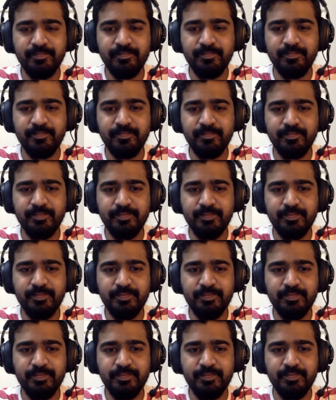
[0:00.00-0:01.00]

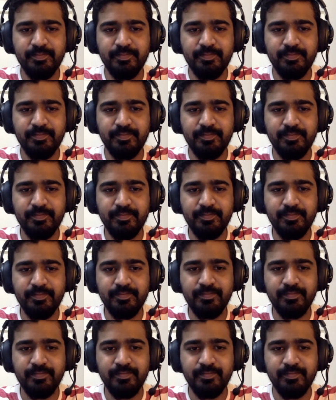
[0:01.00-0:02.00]

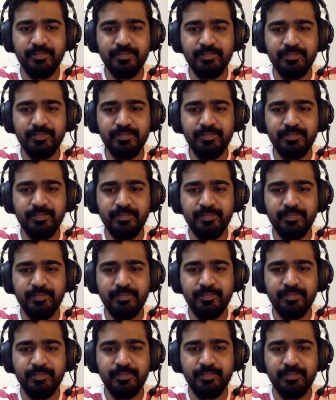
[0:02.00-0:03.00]

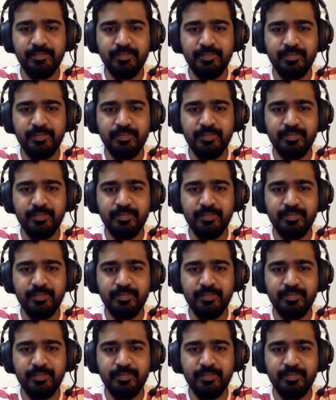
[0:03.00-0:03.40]
(silence)